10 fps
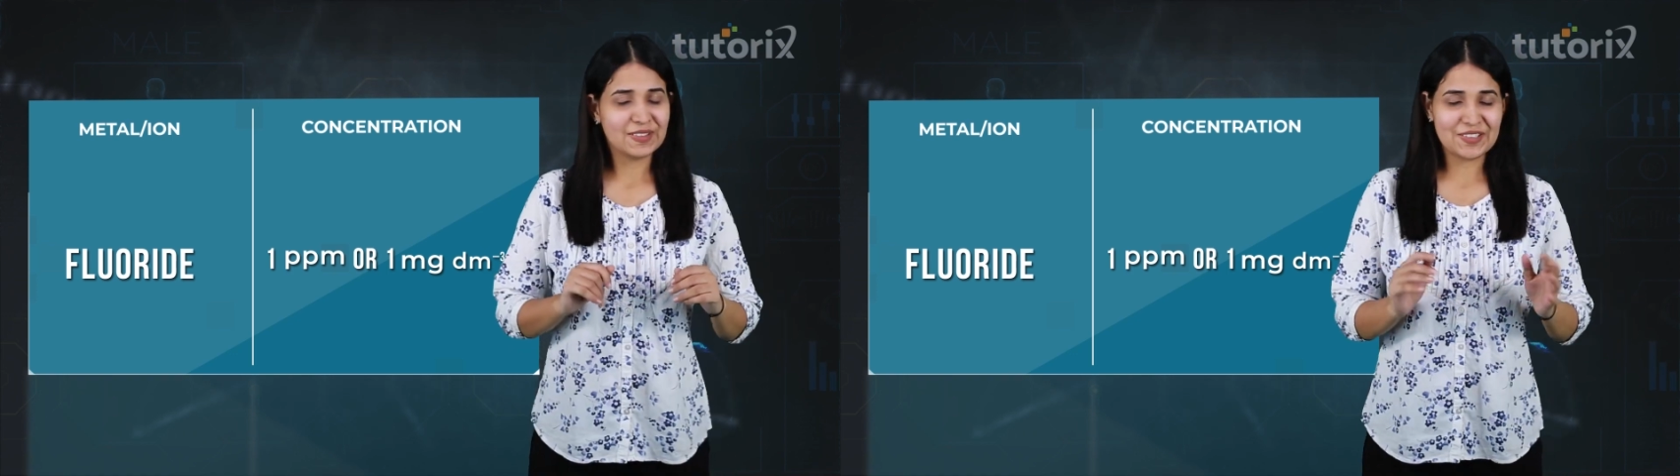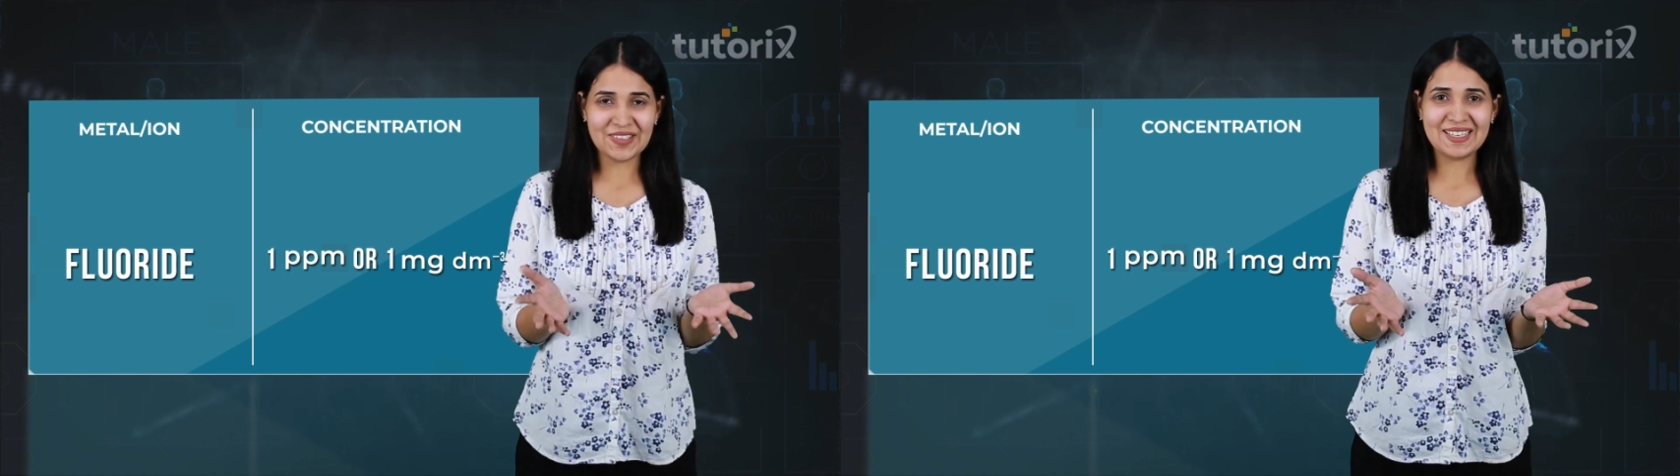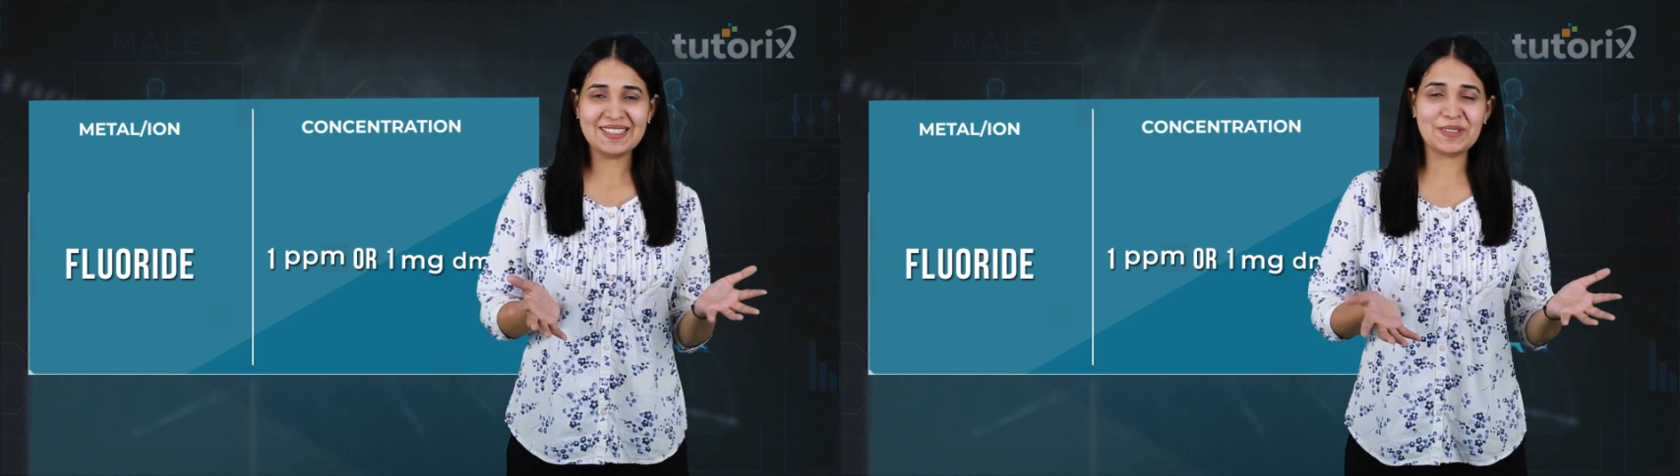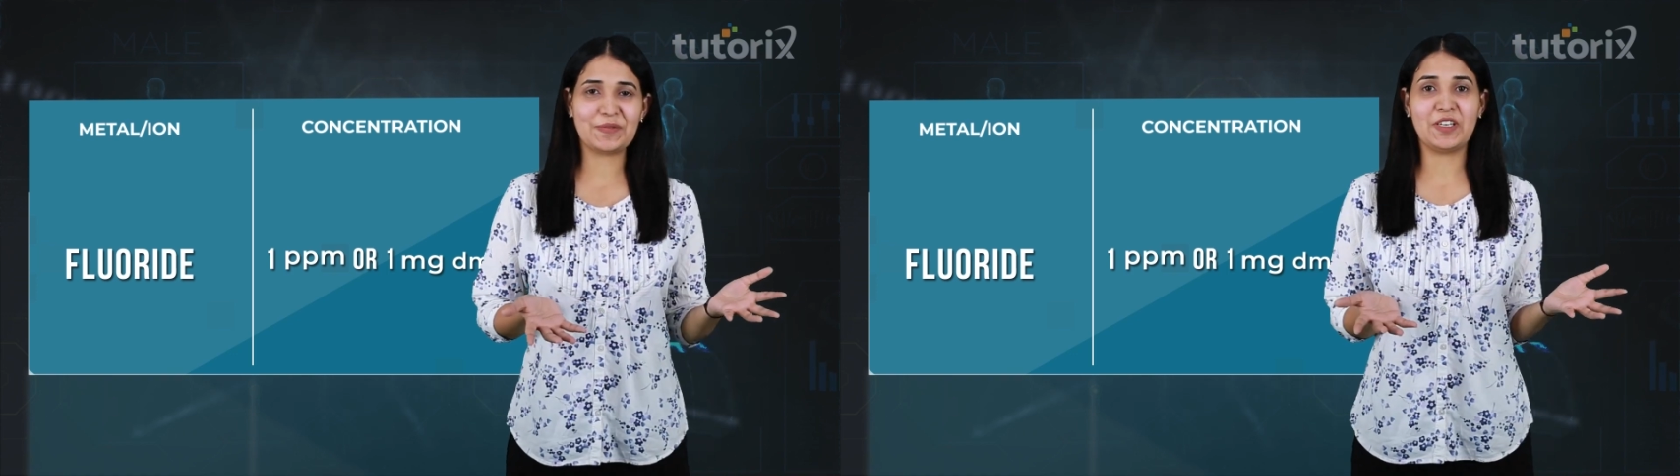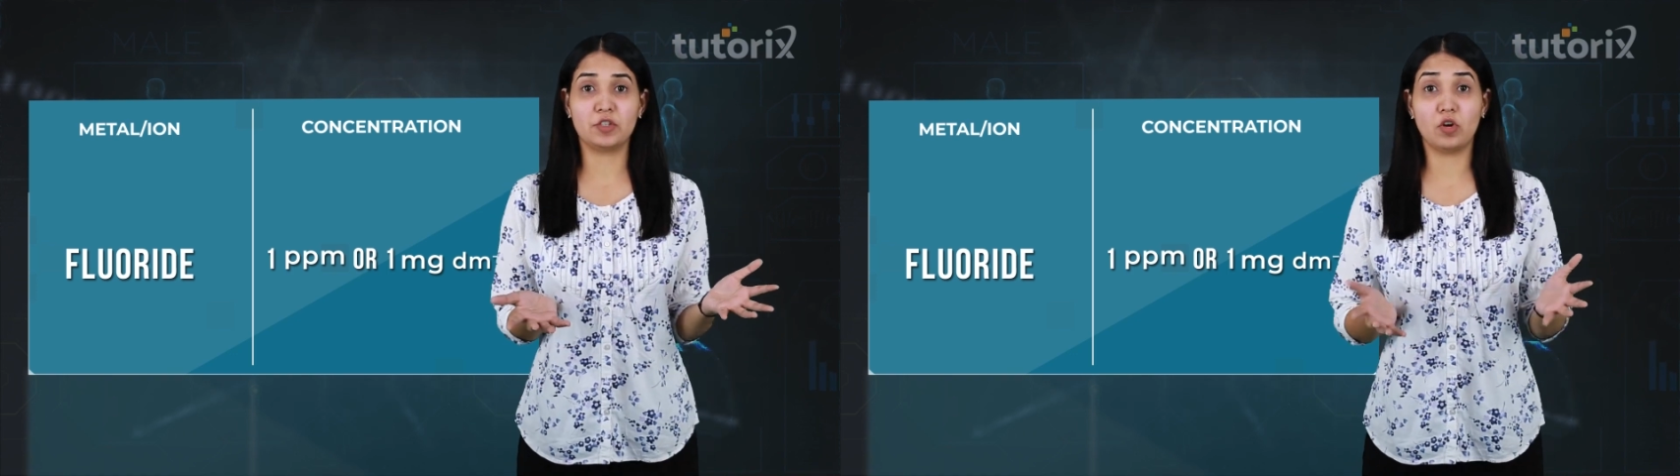So guys,
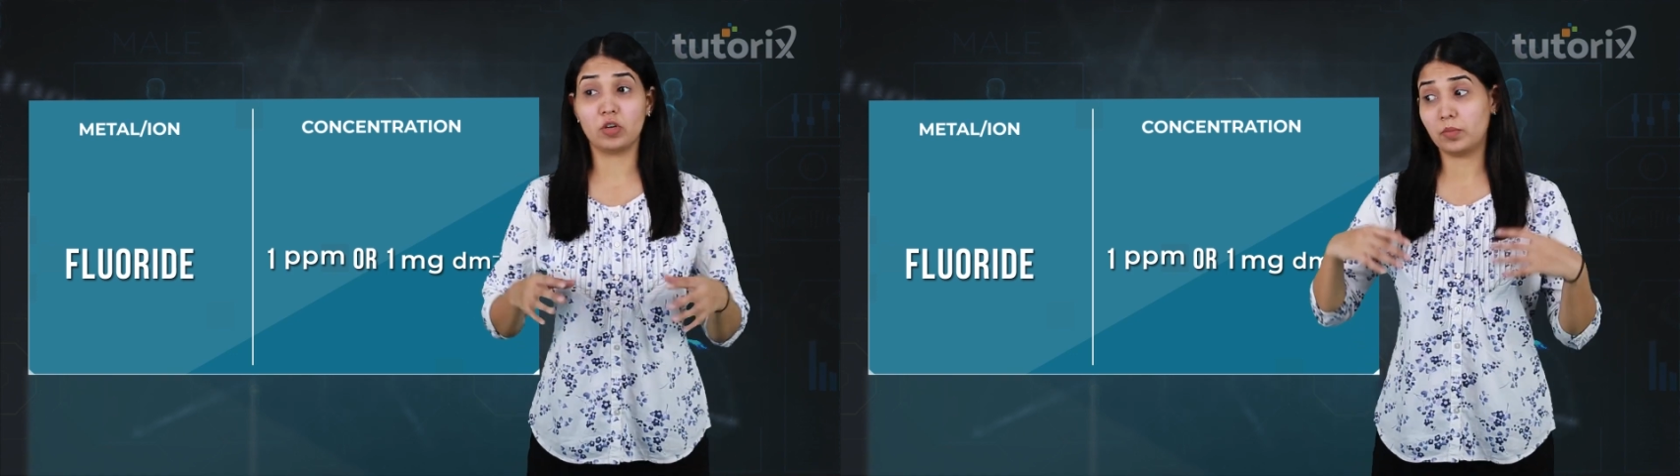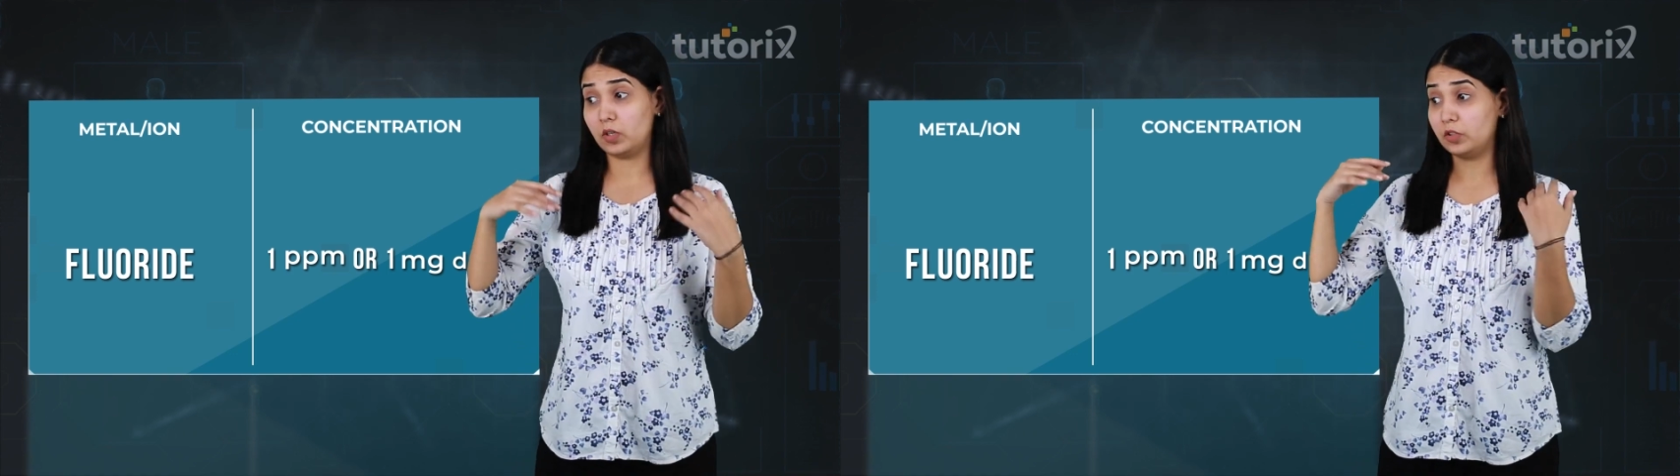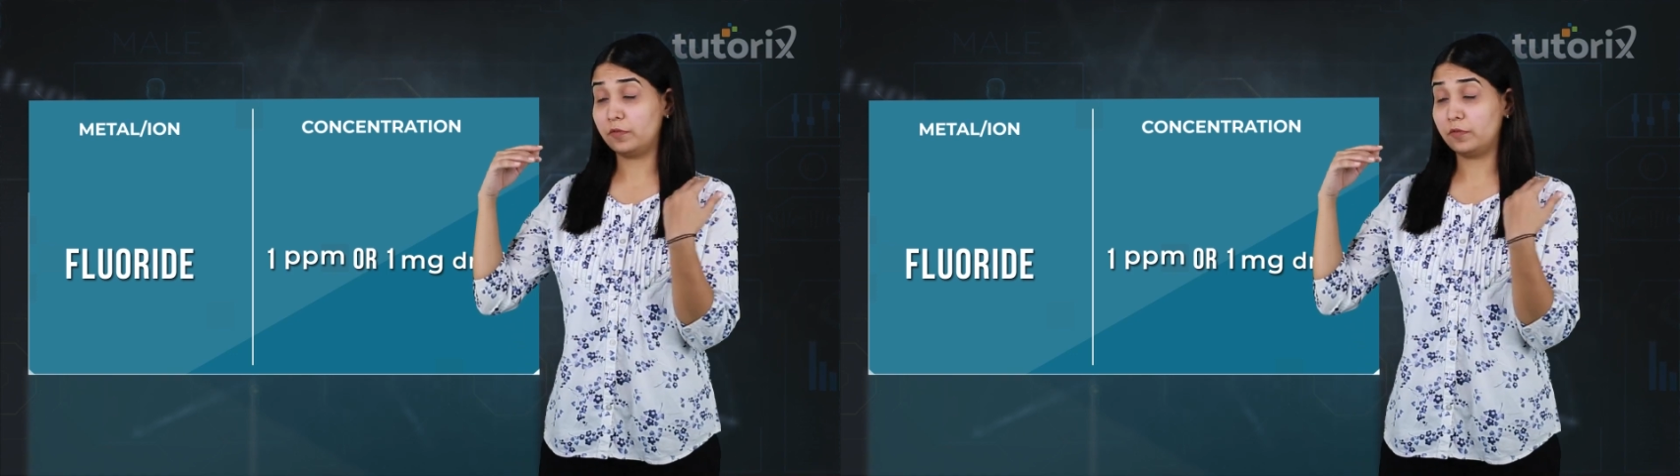if I talk about